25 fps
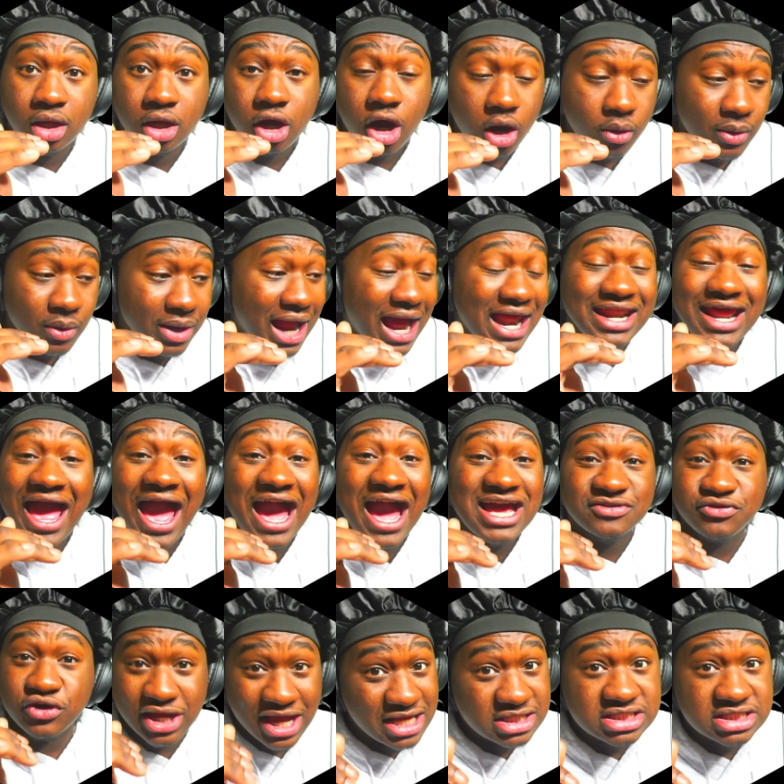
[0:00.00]
All right, I didn't ask
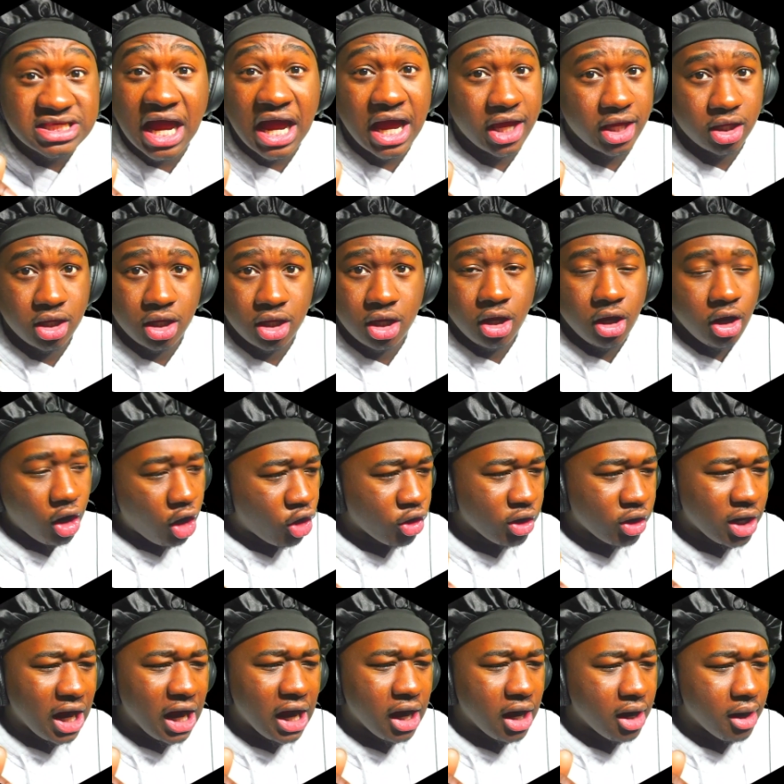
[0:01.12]
for hentai or
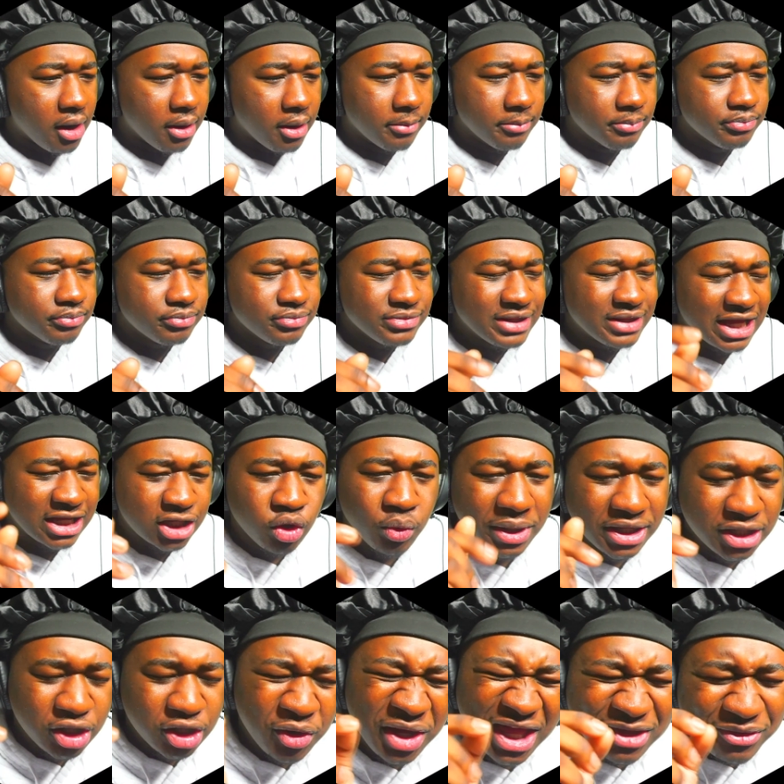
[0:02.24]
um that gooey
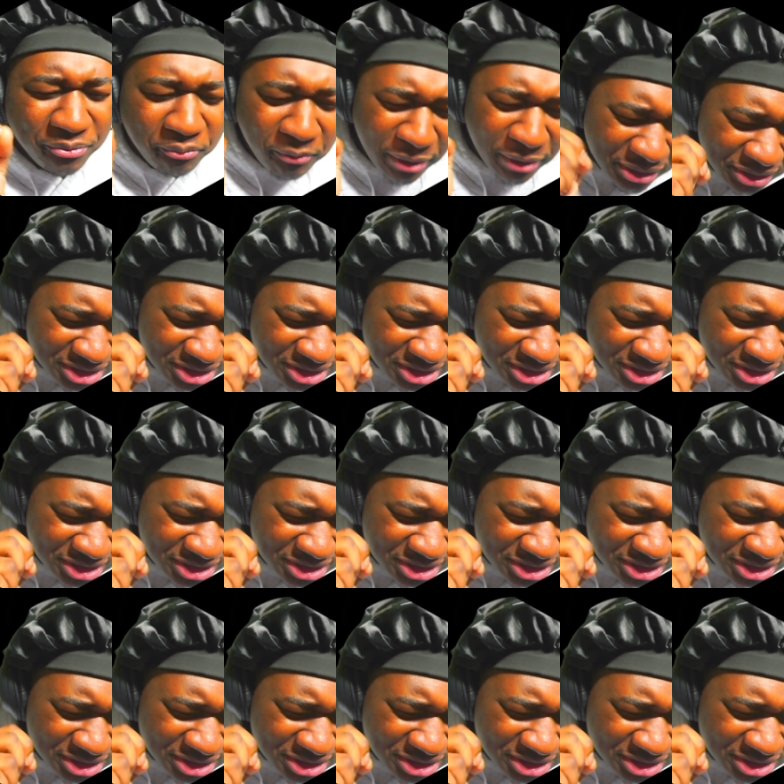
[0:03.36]
goo. What